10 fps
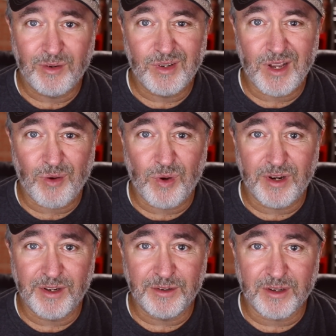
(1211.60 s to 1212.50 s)
we got
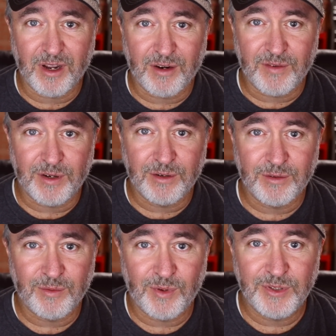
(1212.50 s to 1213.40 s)
one undercover,
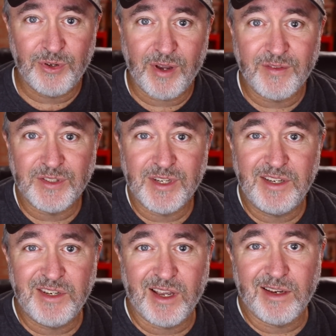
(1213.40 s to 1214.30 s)
one you haven't
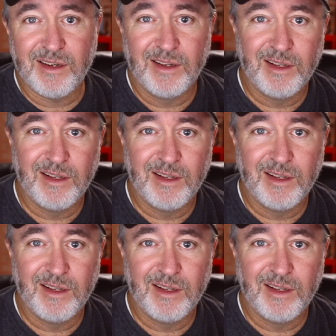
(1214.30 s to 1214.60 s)
seen yet.